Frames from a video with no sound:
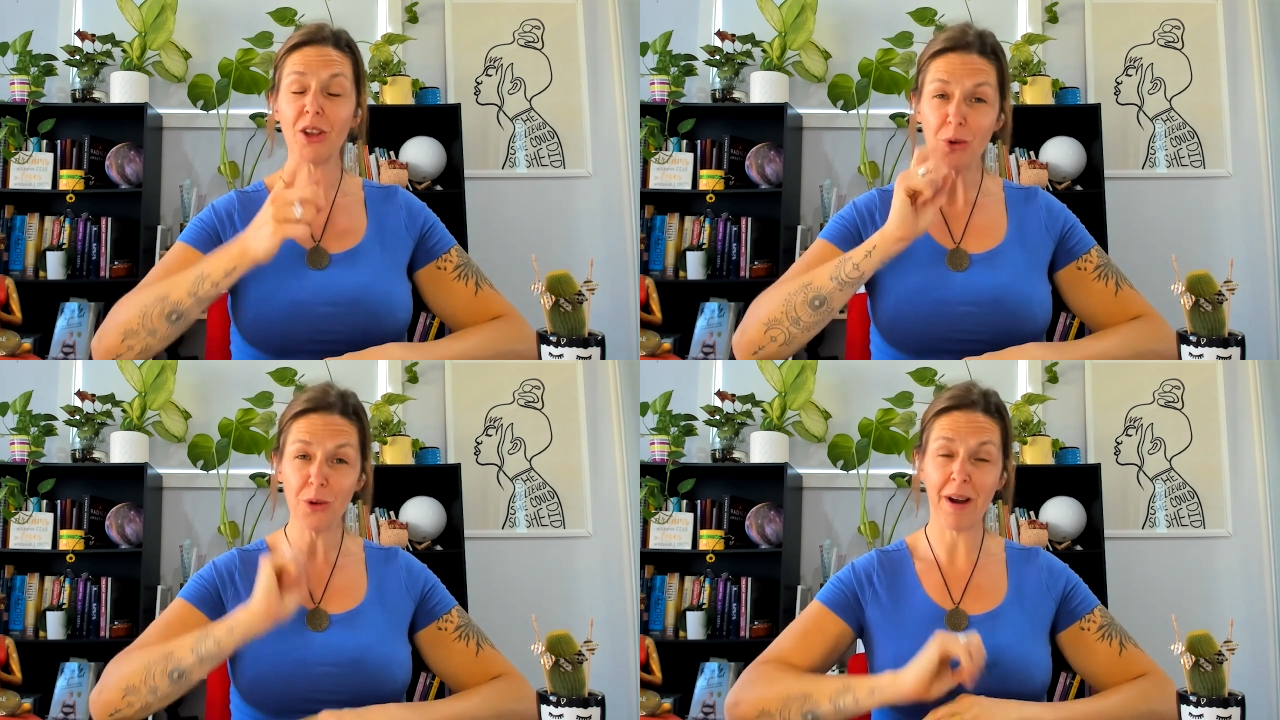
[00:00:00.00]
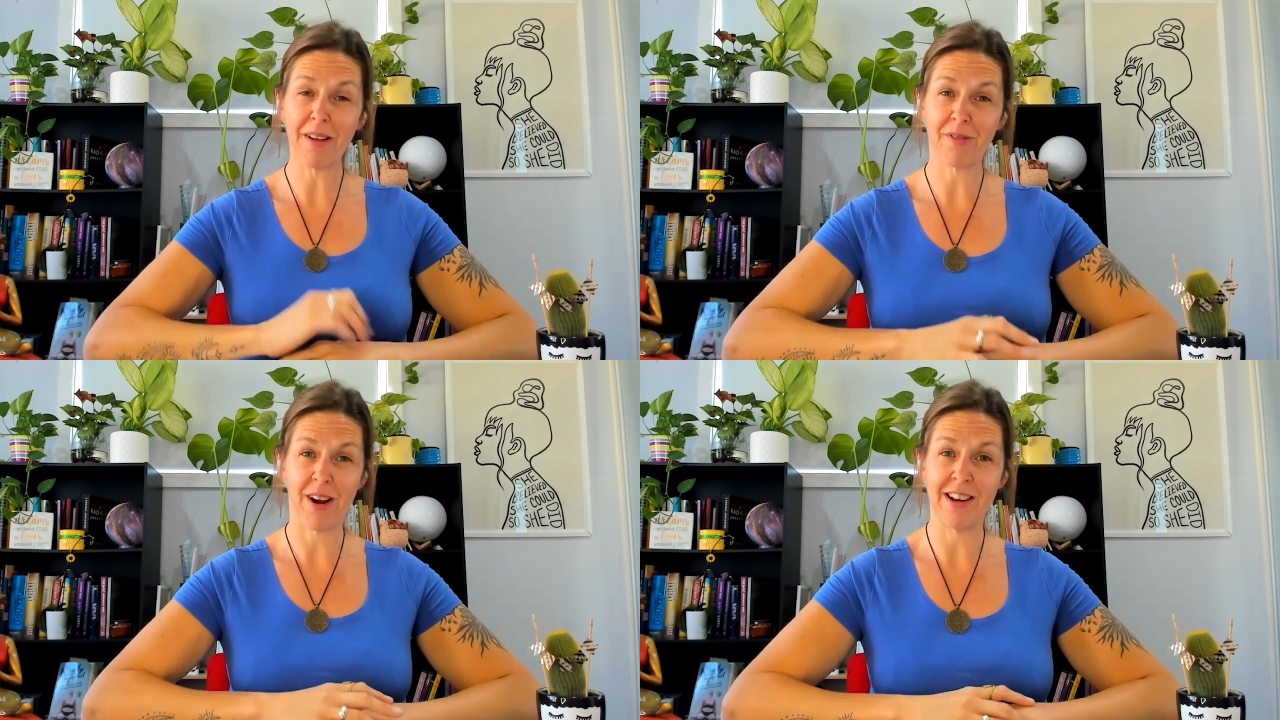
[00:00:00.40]
You,
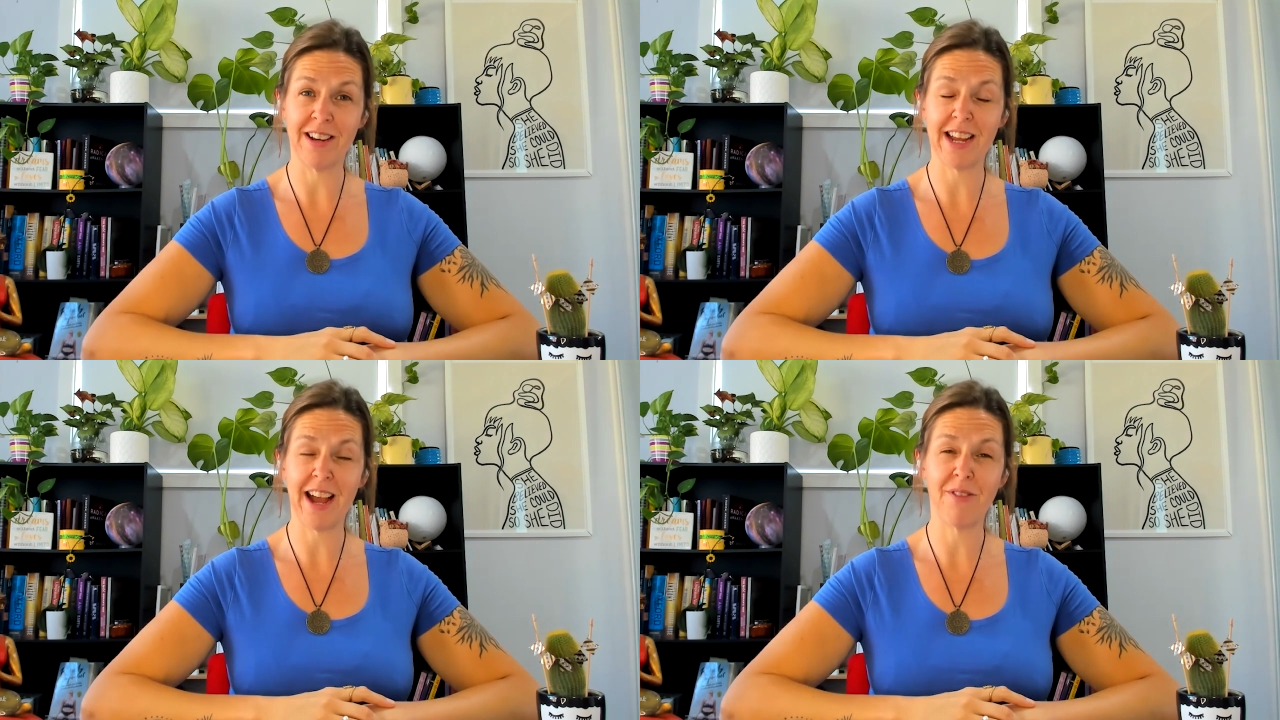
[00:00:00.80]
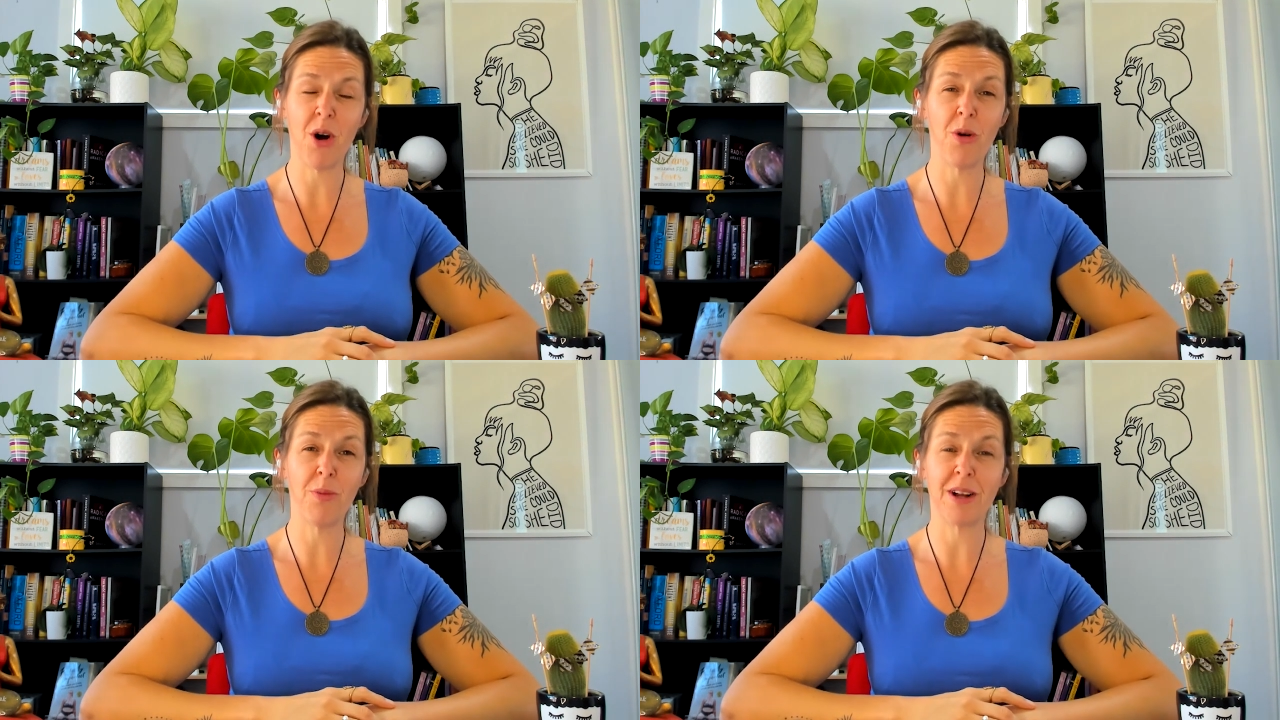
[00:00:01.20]
my friend, have a
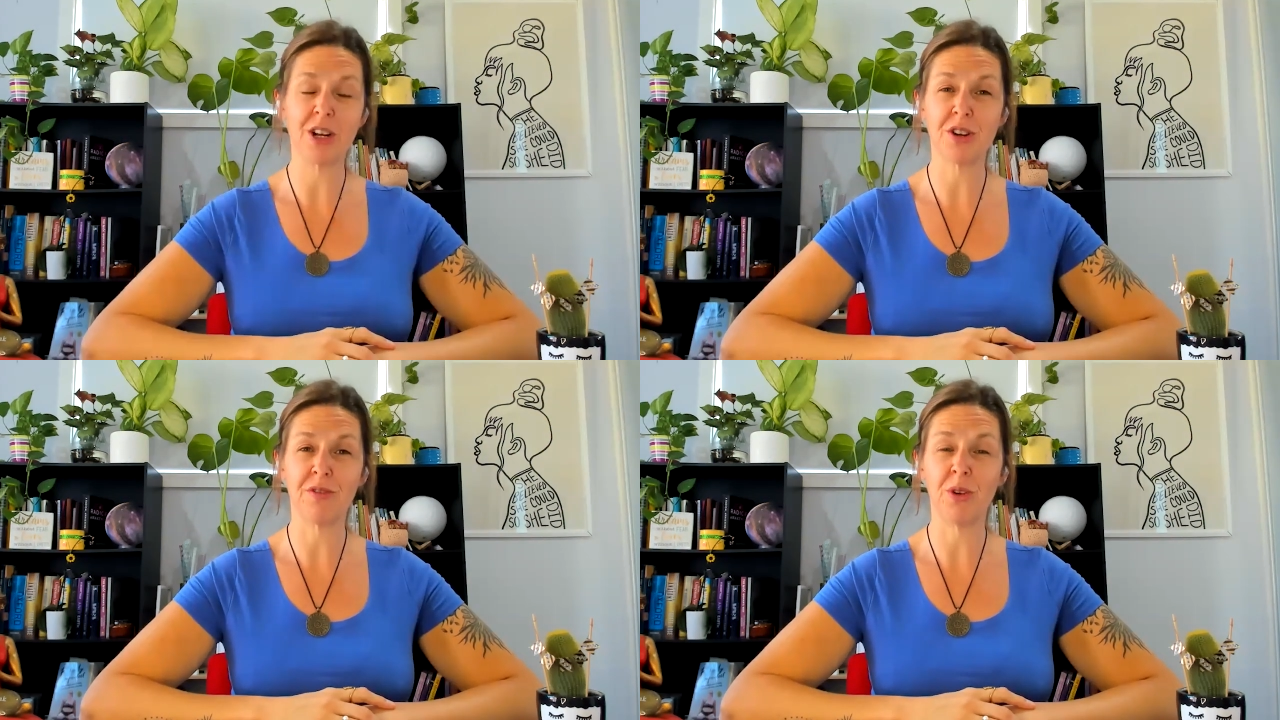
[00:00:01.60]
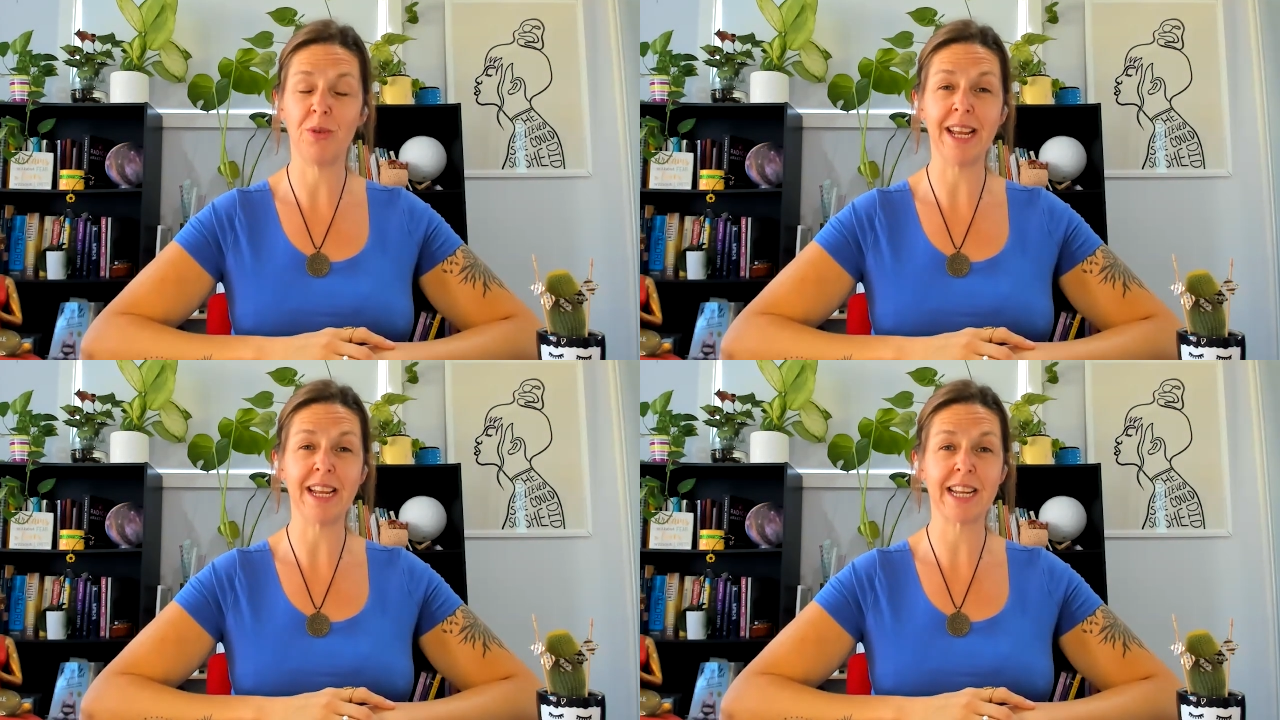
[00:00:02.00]
whole bunch of
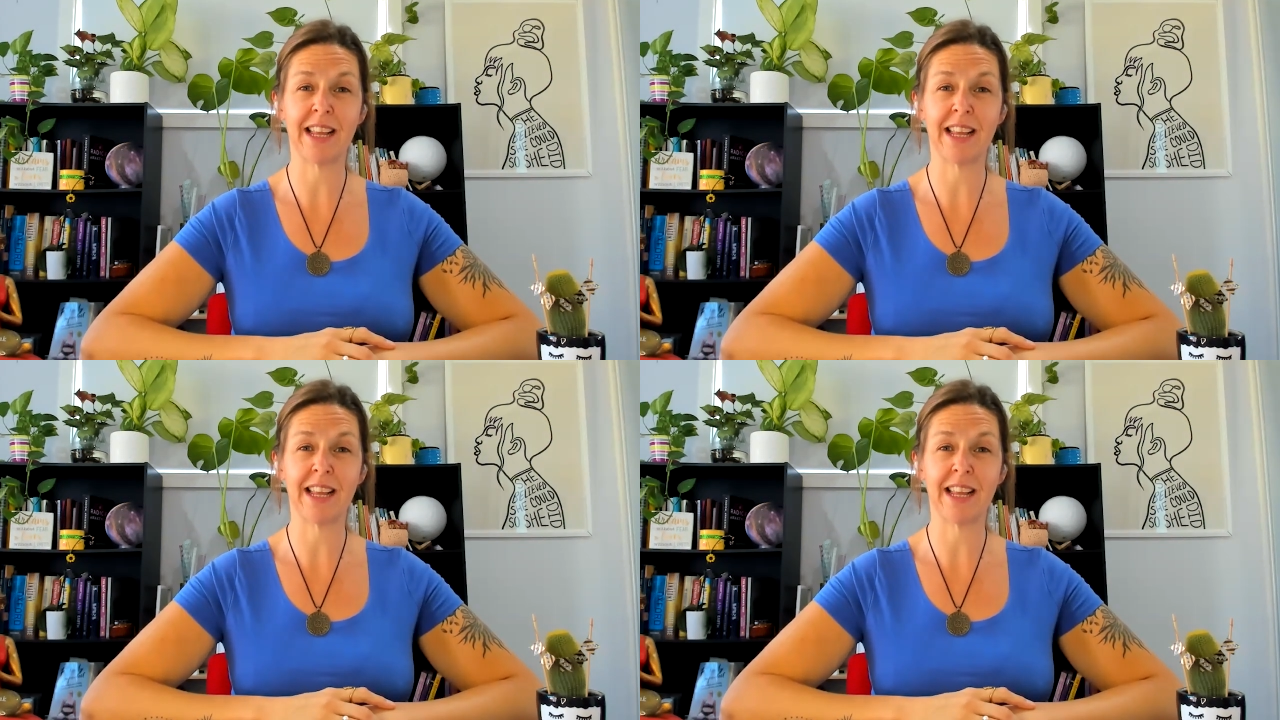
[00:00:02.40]
unique